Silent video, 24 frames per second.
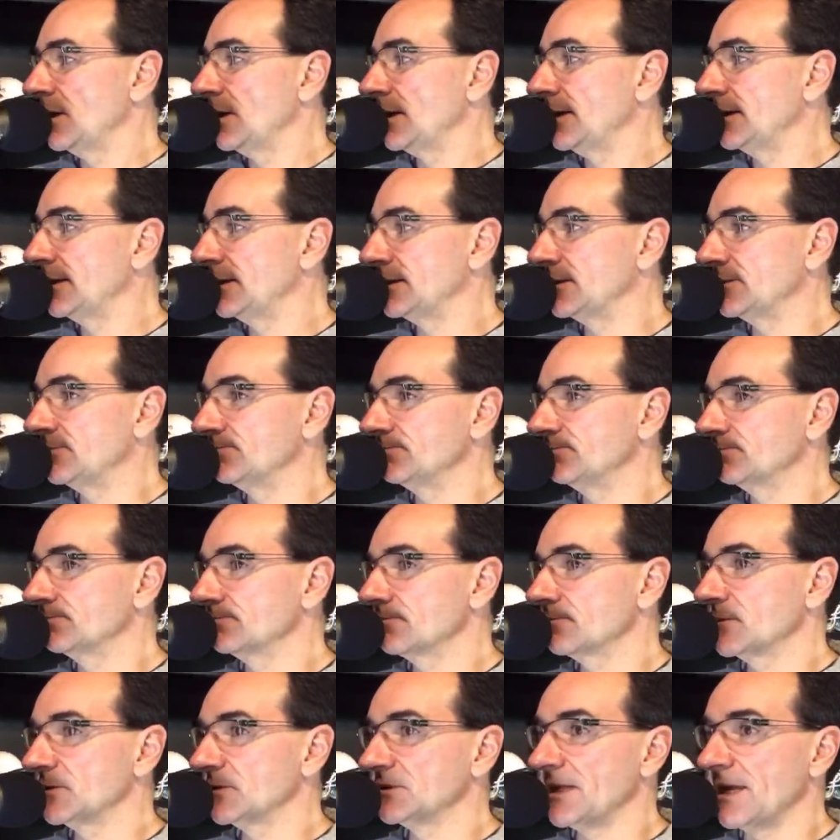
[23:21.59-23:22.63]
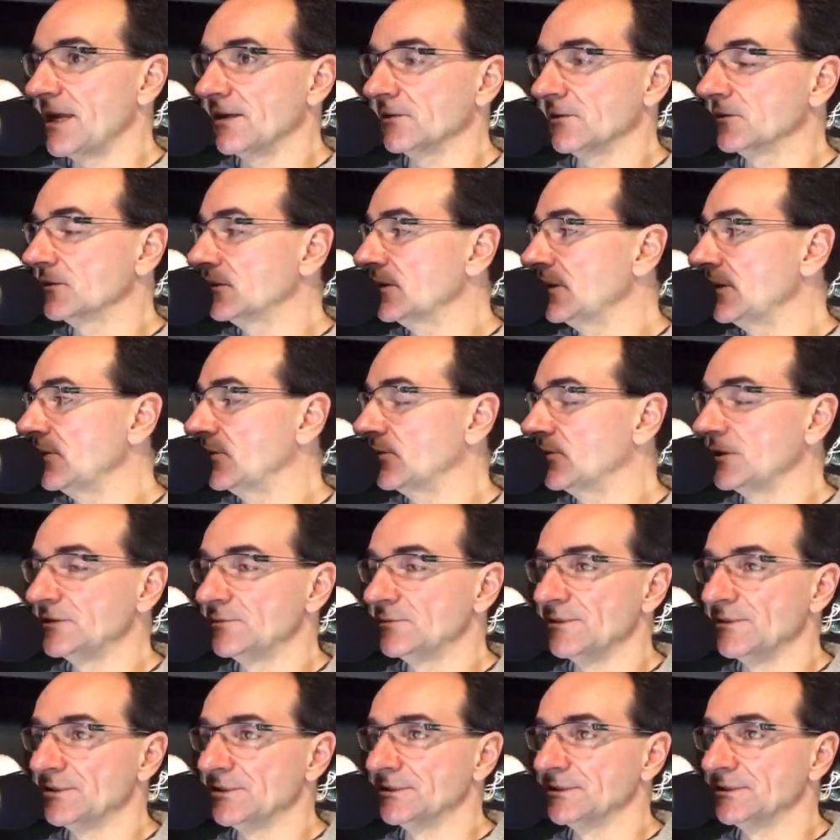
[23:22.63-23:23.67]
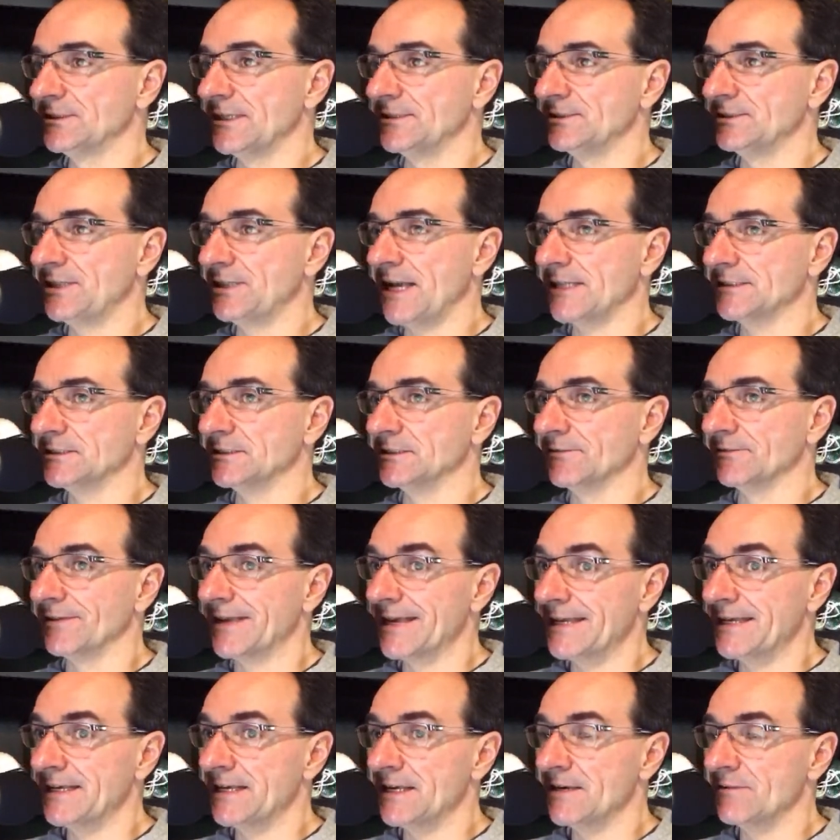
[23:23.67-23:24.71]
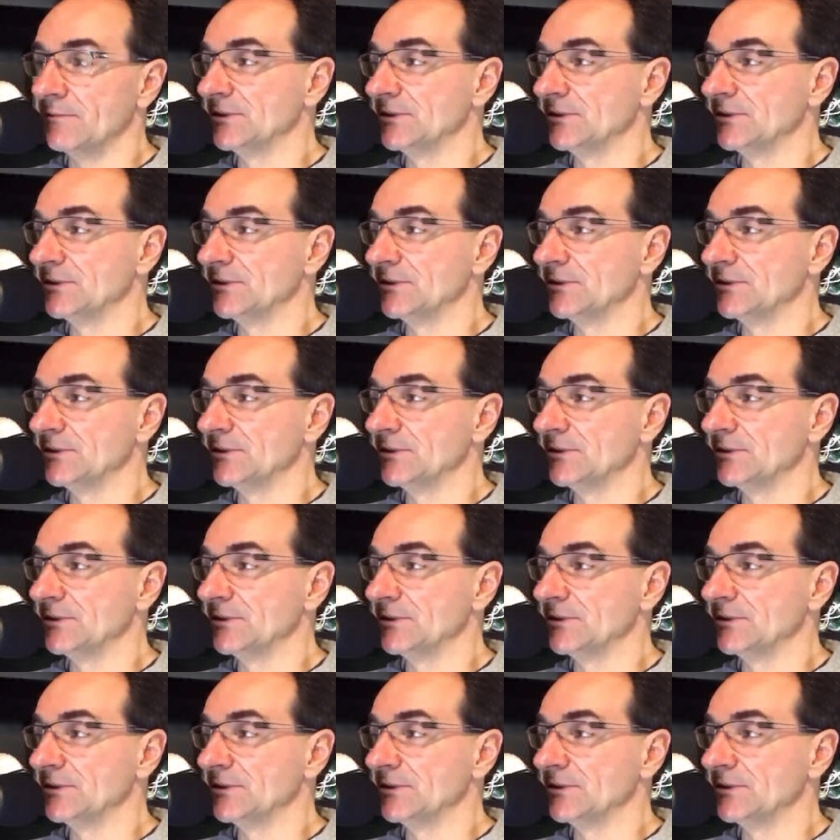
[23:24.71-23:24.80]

does that increase Michigan State's chances of getting him?